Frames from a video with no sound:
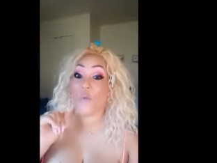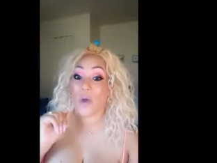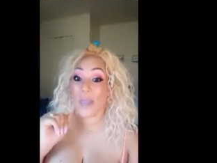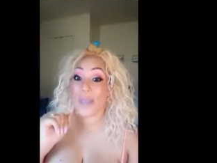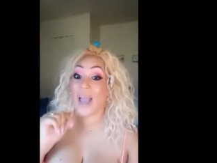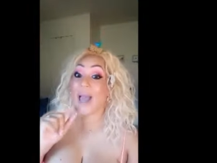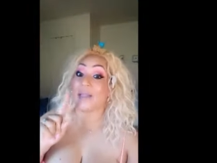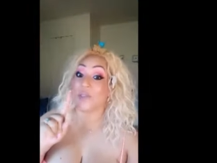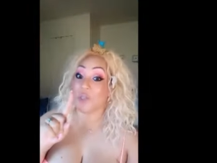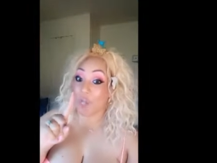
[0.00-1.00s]
way
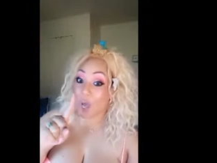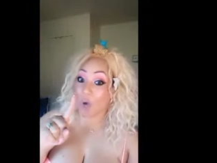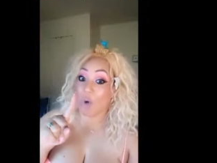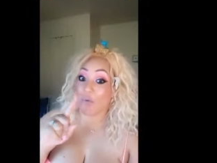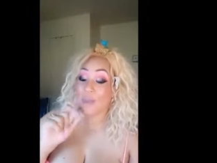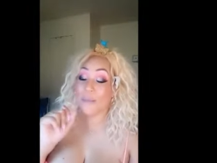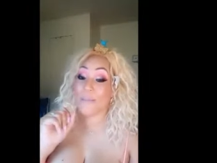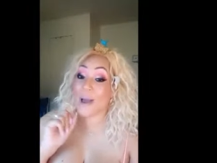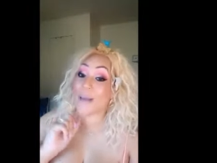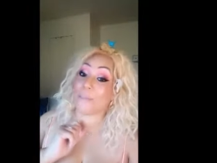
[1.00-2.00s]
I know that
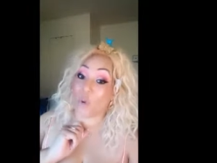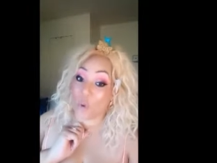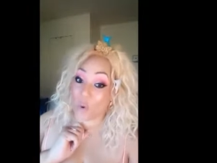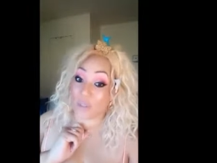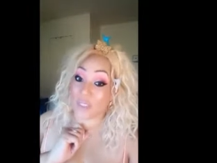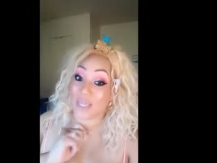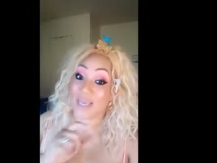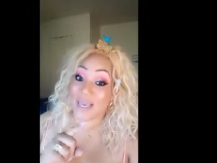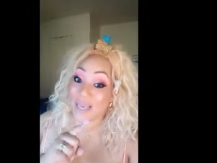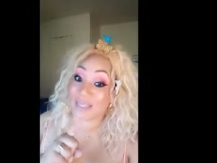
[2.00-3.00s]
my pores
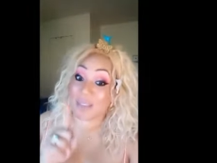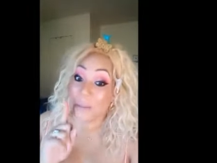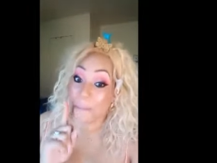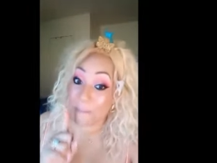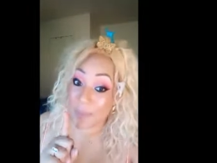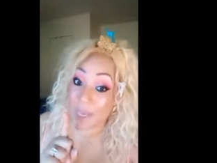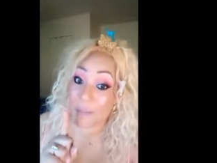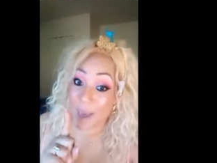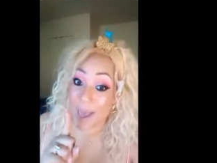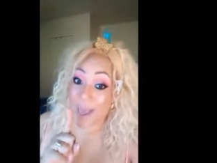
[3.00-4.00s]
is
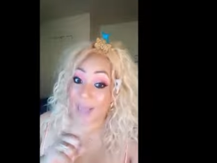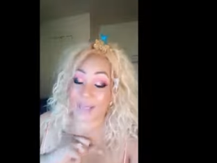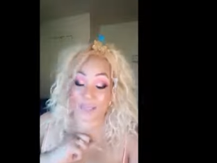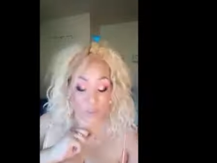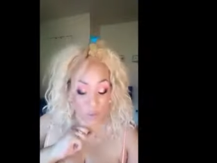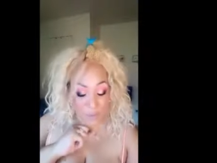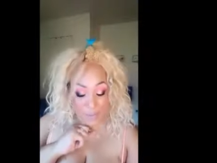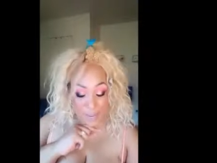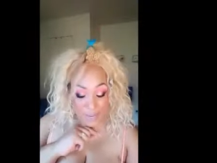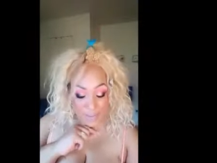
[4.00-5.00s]
minimized.
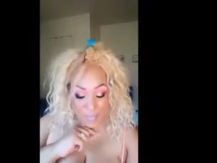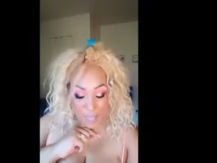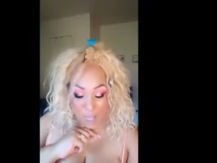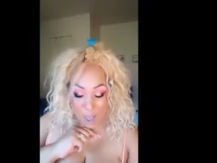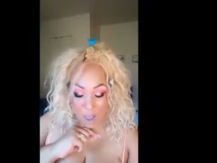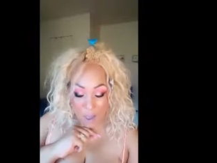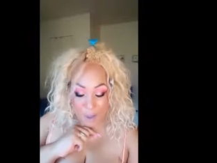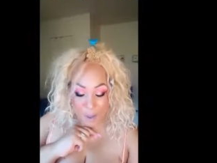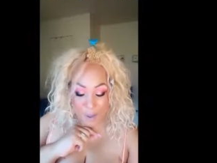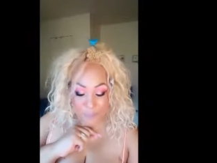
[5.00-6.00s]
Okay.
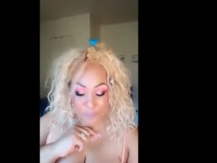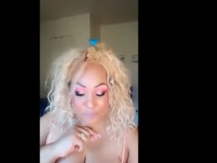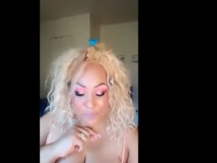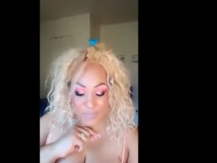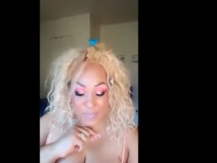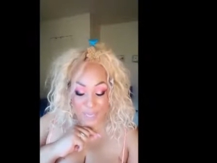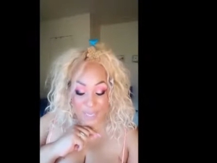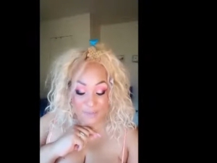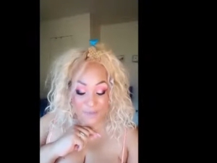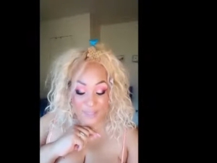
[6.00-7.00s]
Um,
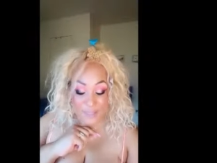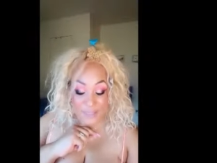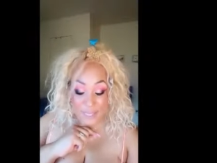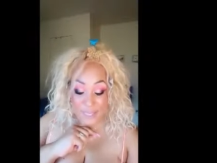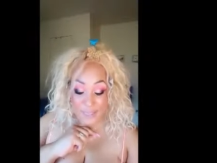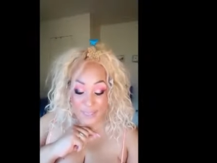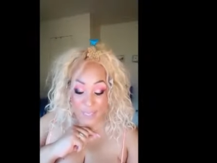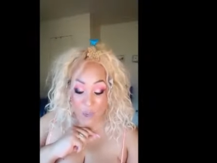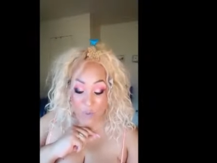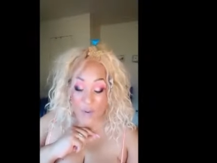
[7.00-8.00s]
even skin
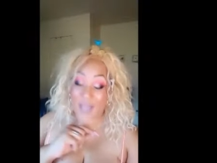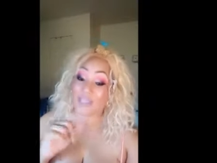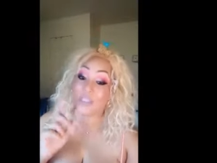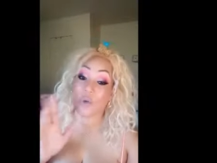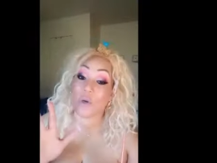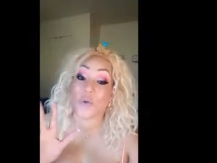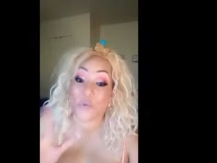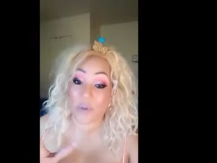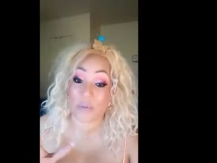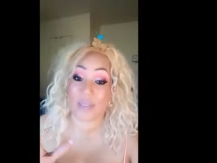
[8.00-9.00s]
tone. I do
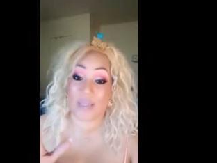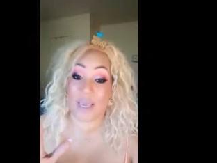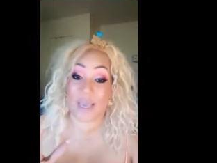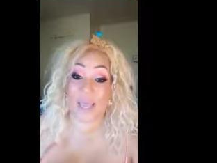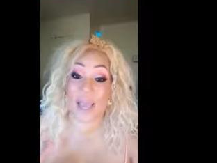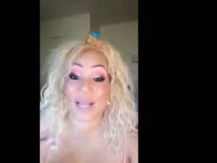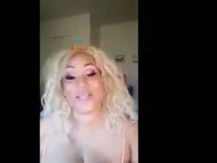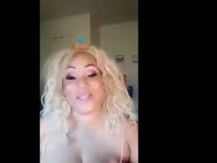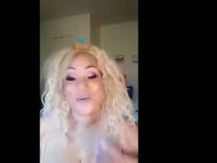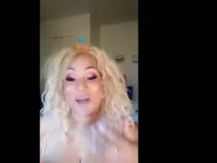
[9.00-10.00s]
agree with that.
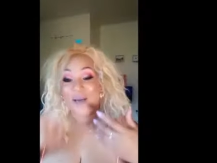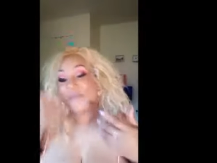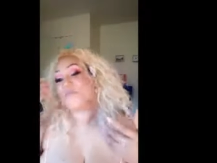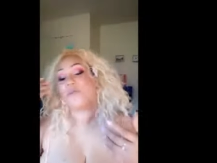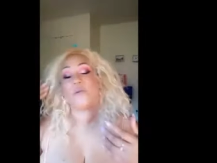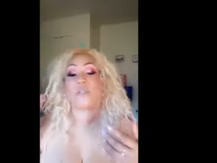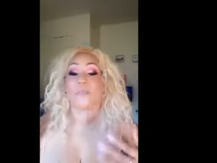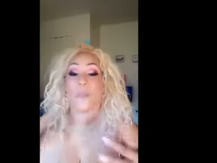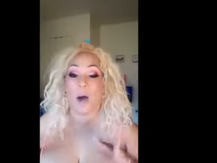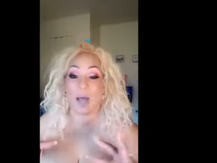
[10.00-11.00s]
I do have a few
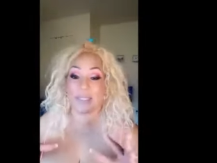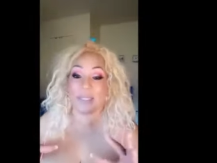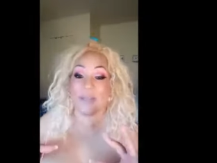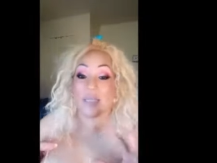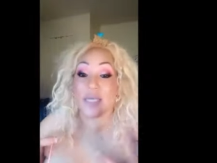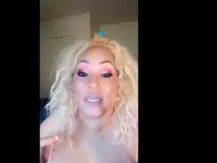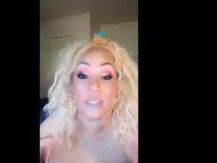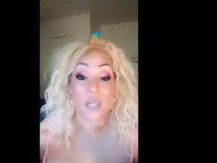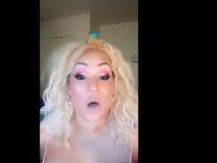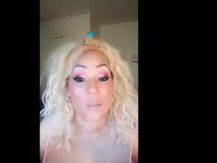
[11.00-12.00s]
spots and
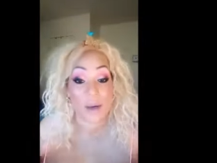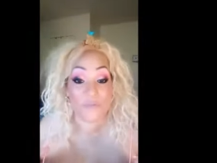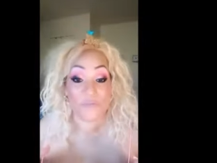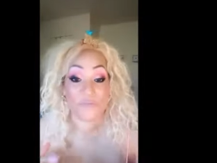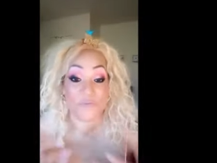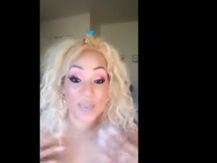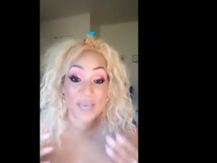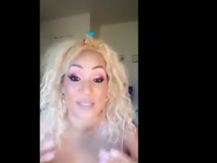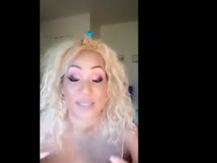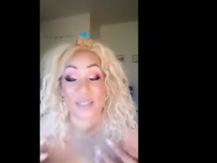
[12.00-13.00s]
things on my
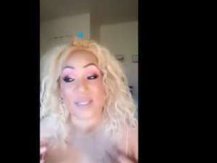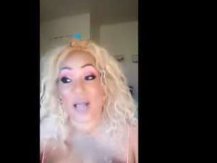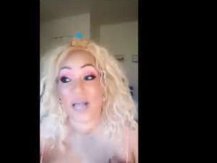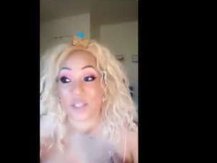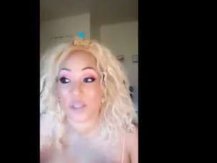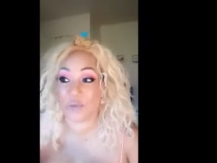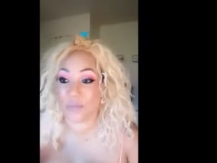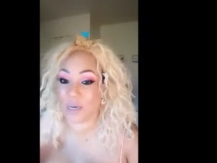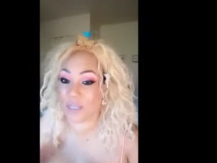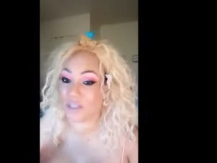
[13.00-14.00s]
face. It's not too
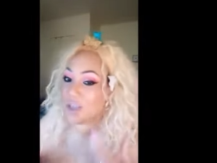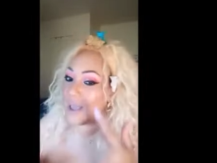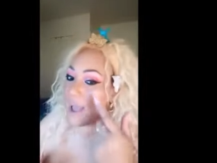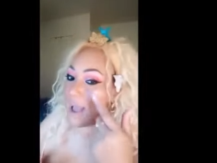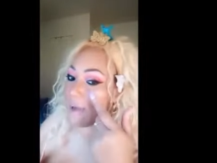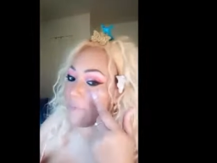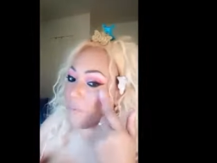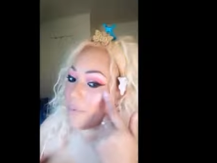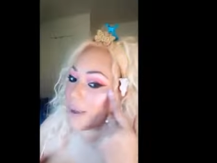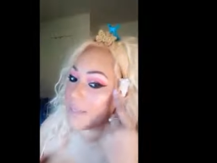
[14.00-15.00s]
much. I have
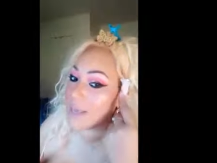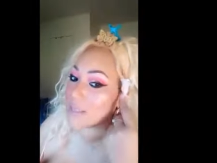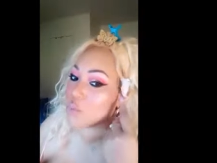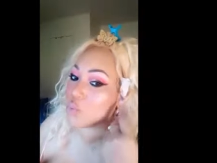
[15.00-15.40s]
one that's